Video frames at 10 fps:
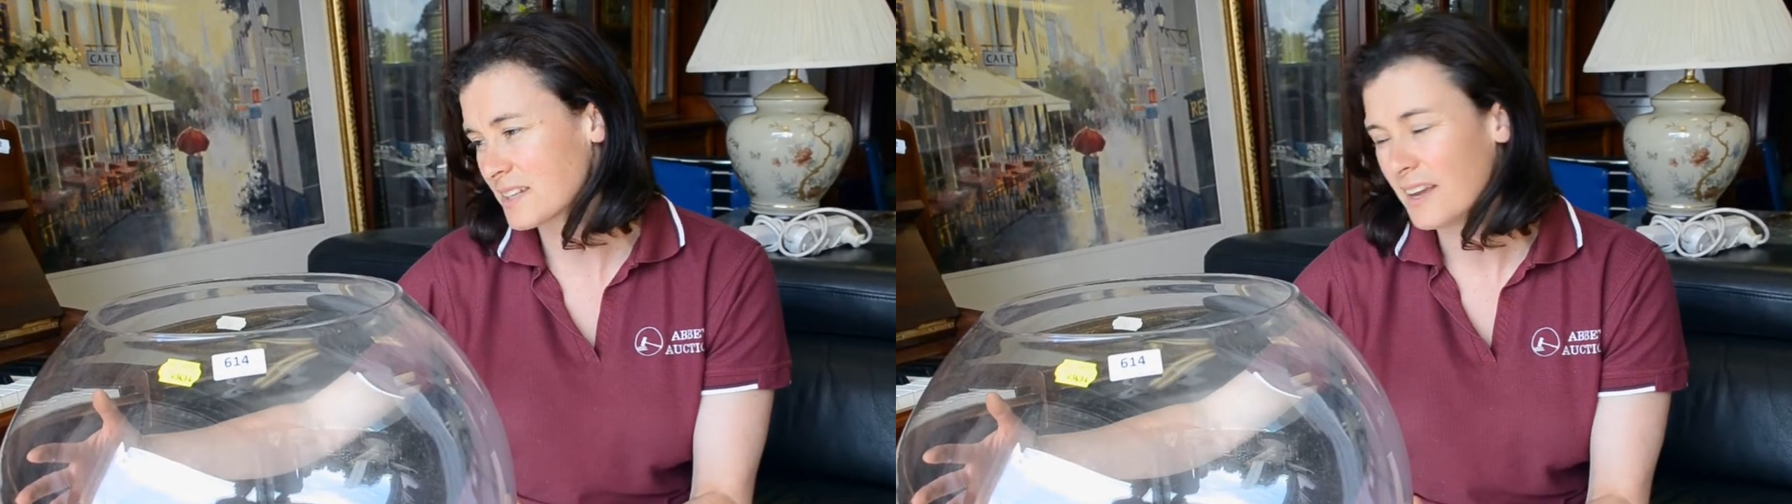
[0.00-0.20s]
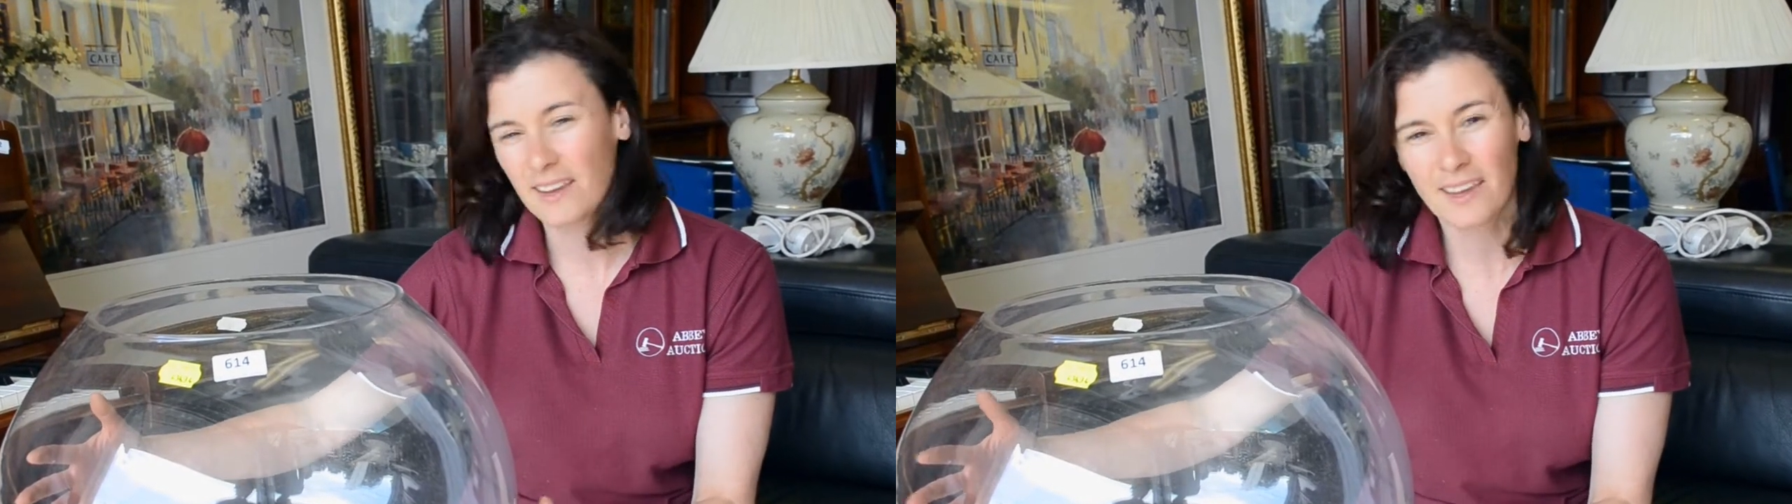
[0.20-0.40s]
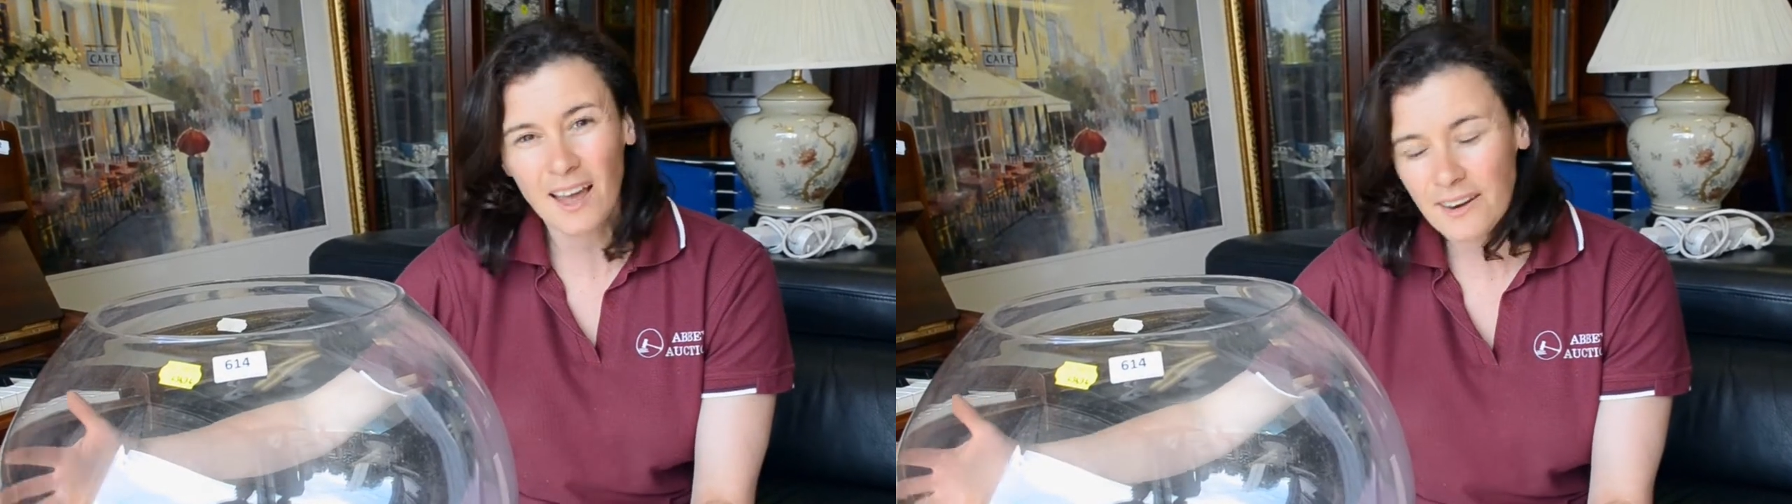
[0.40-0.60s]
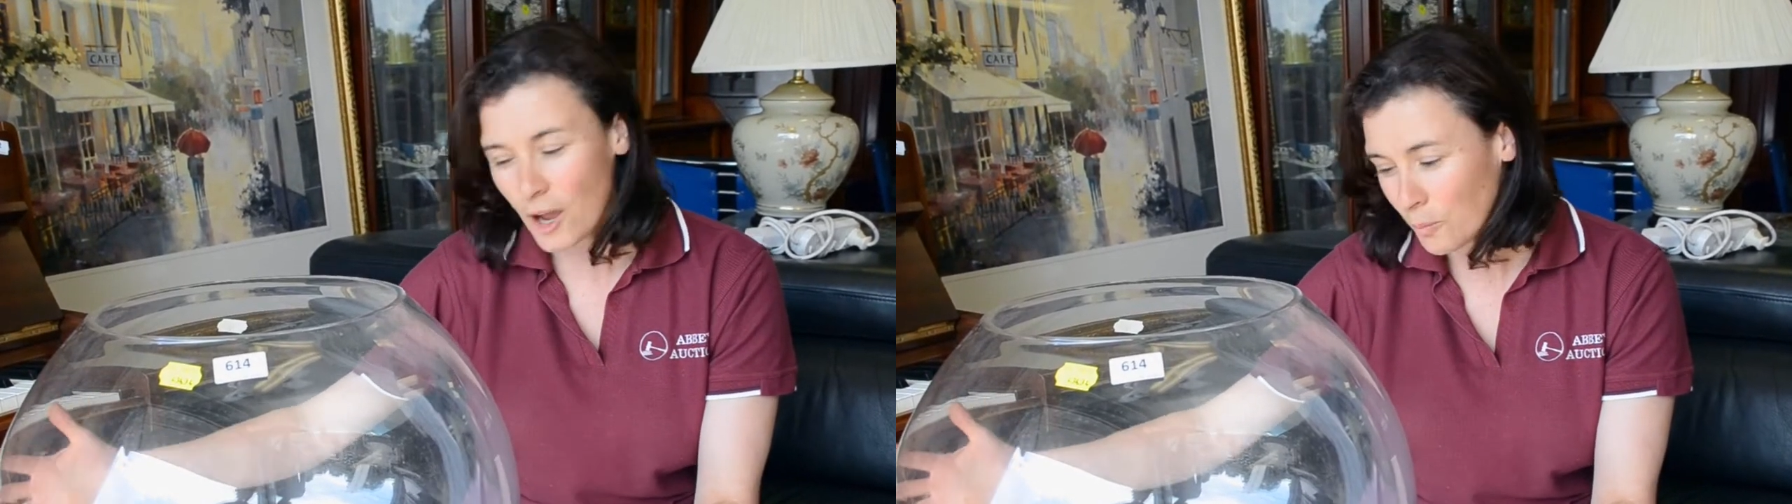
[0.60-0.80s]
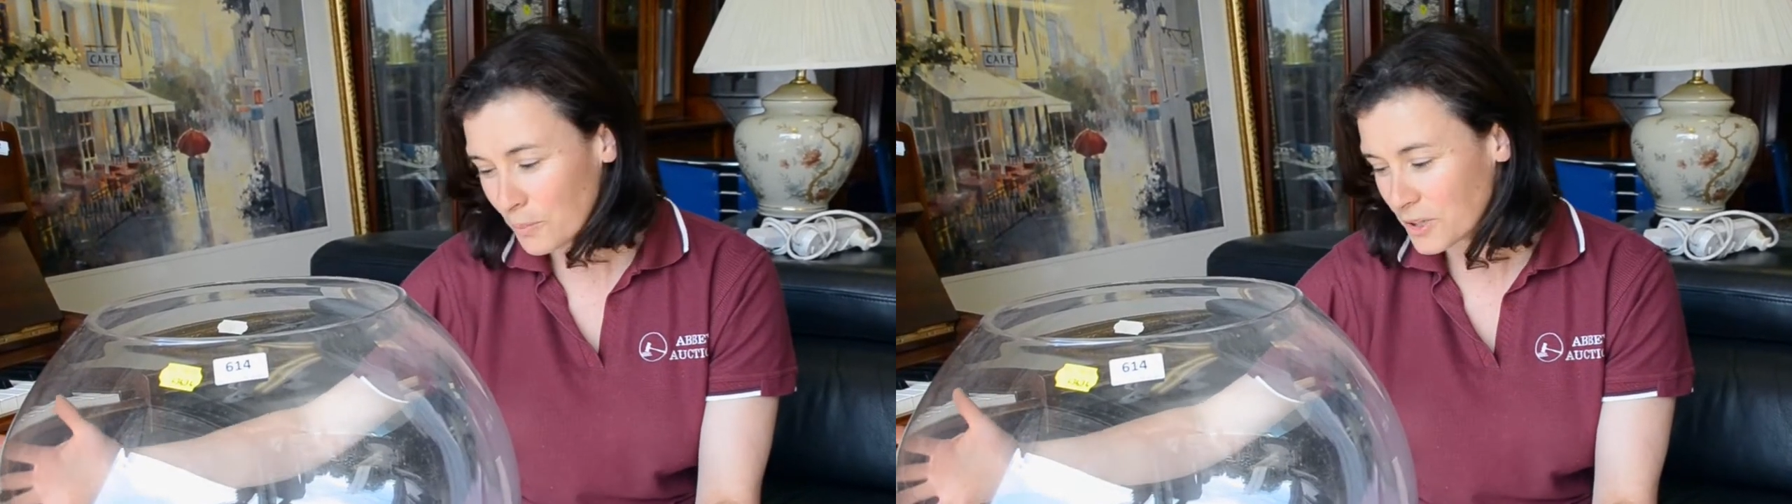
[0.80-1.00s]
You can't
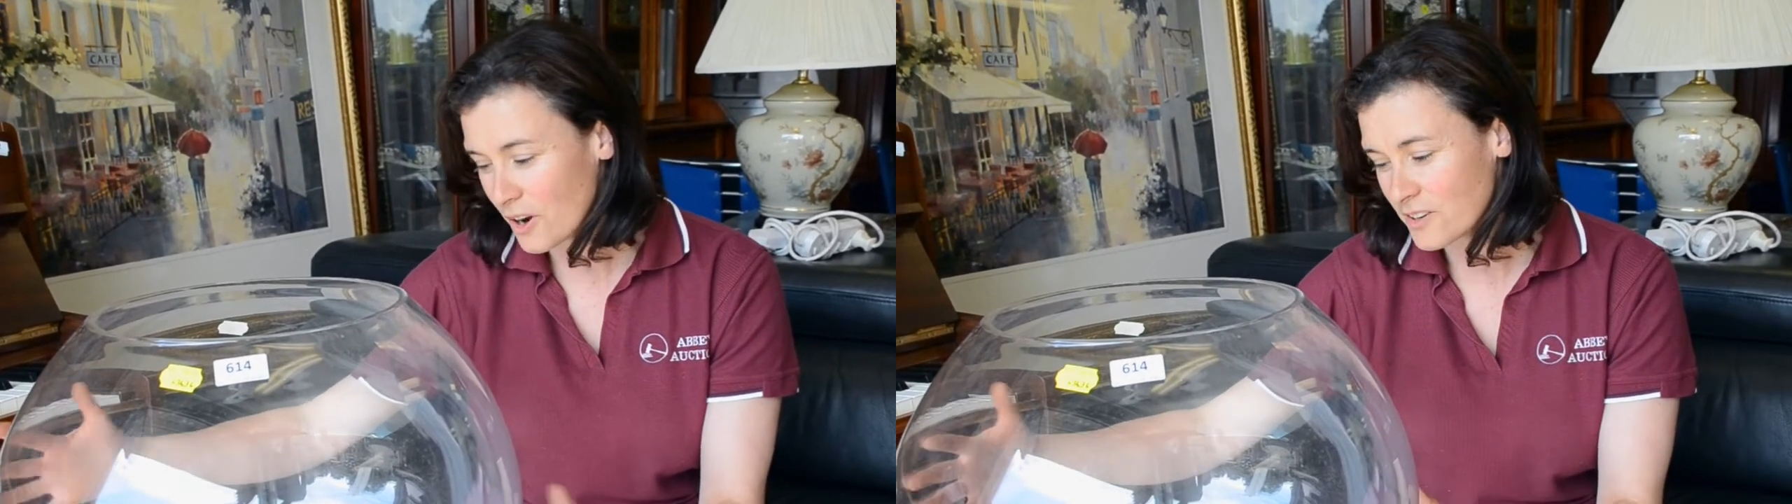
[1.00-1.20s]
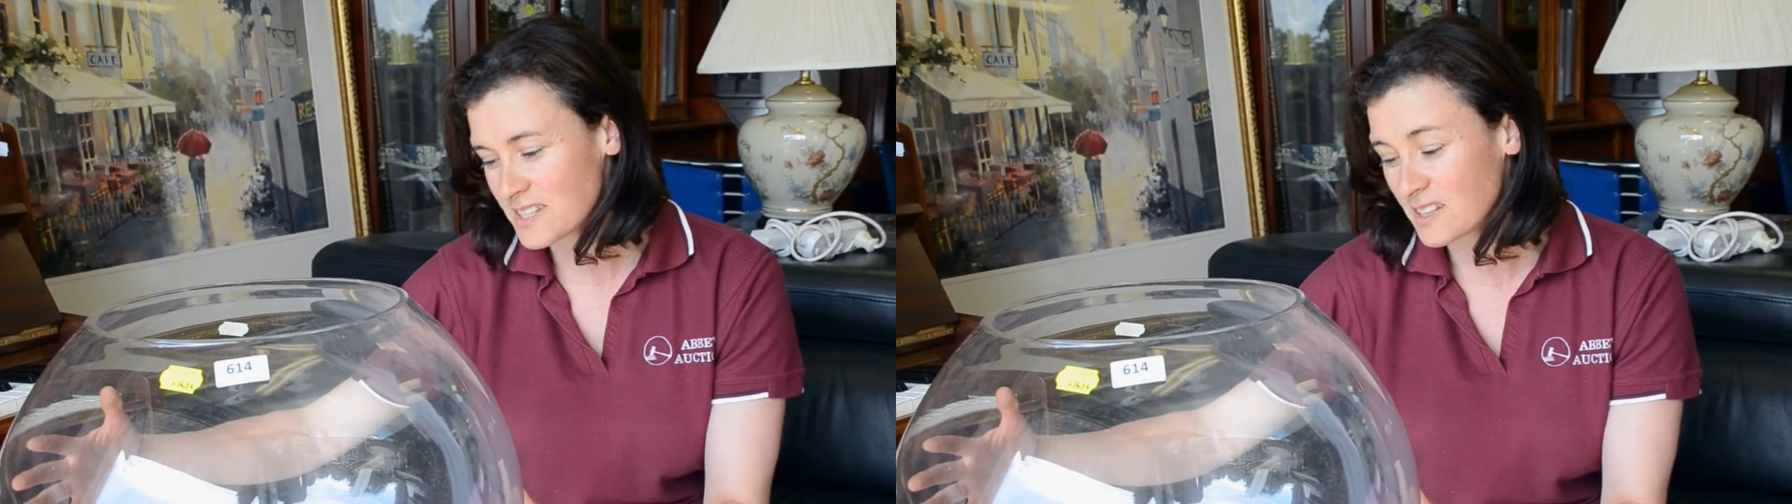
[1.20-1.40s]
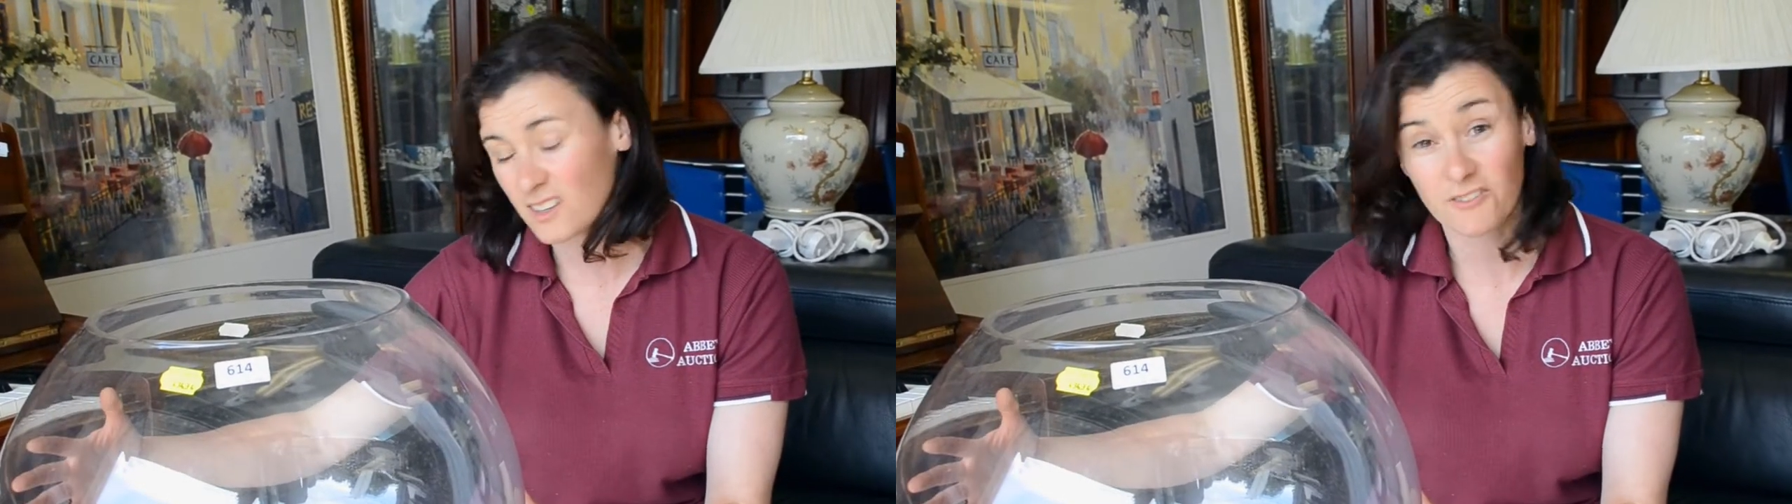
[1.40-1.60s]
help but notice it.